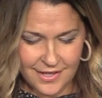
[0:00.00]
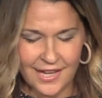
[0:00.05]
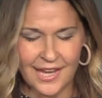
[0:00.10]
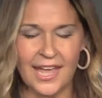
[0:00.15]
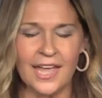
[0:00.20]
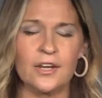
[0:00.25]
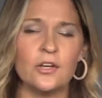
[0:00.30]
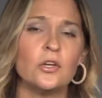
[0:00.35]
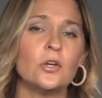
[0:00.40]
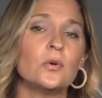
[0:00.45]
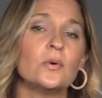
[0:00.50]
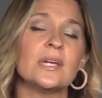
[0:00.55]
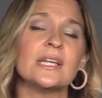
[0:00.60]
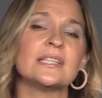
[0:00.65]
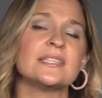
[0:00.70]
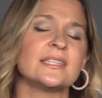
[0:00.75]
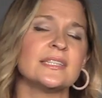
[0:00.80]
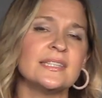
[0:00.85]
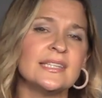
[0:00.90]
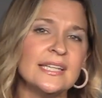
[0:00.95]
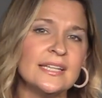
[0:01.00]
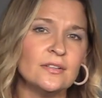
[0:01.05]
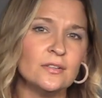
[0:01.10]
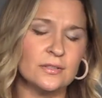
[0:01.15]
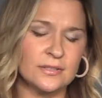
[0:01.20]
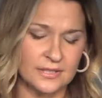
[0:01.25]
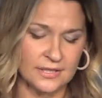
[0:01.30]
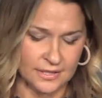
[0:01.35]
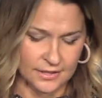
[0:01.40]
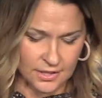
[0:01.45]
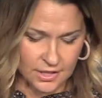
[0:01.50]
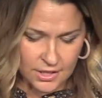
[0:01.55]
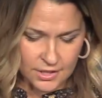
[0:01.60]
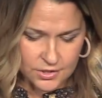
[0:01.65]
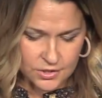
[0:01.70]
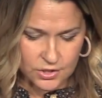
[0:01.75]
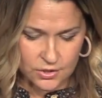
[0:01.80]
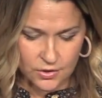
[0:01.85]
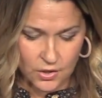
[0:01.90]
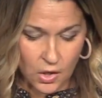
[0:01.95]
and who is yielded
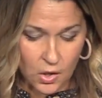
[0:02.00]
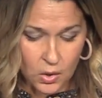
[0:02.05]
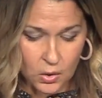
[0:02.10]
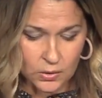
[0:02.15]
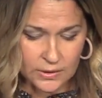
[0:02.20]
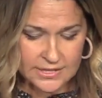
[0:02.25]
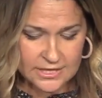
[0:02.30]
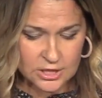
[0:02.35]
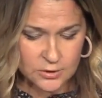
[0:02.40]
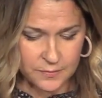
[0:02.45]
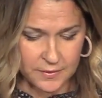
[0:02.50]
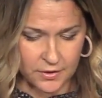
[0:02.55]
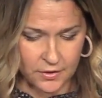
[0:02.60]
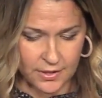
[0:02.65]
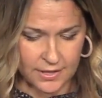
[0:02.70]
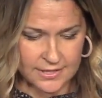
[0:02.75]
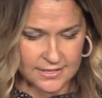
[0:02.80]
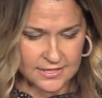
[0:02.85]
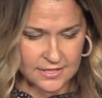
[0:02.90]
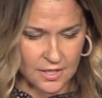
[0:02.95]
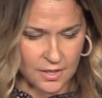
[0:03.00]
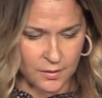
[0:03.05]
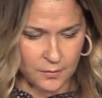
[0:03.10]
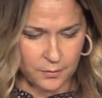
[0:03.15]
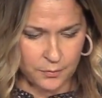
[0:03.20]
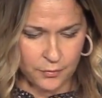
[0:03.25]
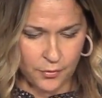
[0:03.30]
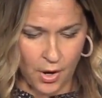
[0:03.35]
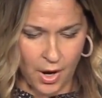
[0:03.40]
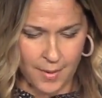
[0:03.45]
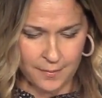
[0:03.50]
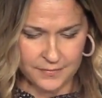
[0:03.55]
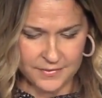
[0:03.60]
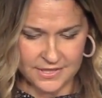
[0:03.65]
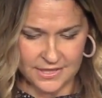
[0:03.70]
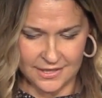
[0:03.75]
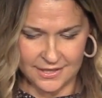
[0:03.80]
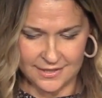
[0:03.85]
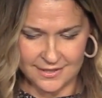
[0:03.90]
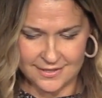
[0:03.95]
to the Holy Spirit's
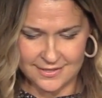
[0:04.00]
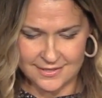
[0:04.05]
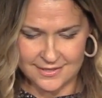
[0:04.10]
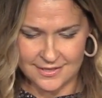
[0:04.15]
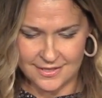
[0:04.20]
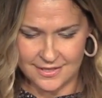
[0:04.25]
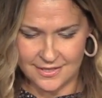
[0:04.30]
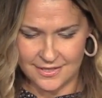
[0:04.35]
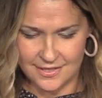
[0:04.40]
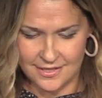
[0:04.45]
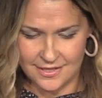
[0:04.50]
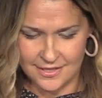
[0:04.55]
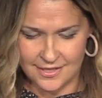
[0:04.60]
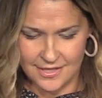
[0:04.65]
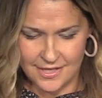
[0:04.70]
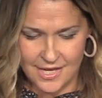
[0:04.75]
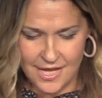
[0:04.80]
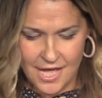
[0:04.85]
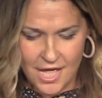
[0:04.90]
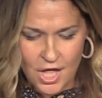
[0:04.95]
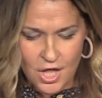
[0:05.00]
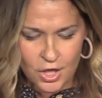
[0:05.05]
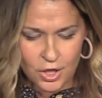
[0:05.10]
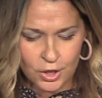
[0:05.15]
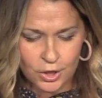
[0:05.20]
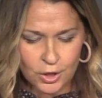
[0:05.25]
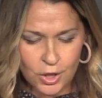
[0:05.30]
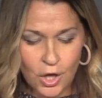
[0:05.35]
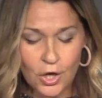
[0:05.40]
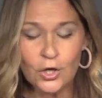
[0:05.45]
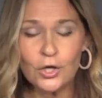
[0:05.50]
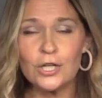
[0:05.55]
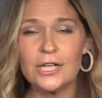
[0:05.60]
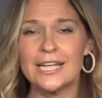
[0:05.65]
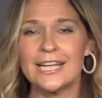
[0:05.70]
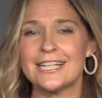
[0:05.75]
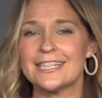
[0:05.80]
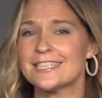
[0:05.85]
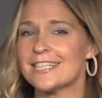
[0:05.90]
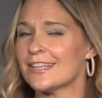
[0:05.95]
promptings.
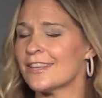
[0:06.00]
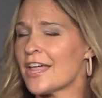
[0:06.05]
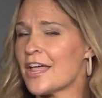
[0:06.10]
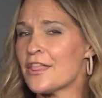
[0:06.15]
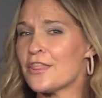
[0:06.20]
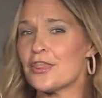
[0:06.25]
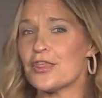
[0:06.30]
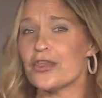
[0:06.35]
Learning to let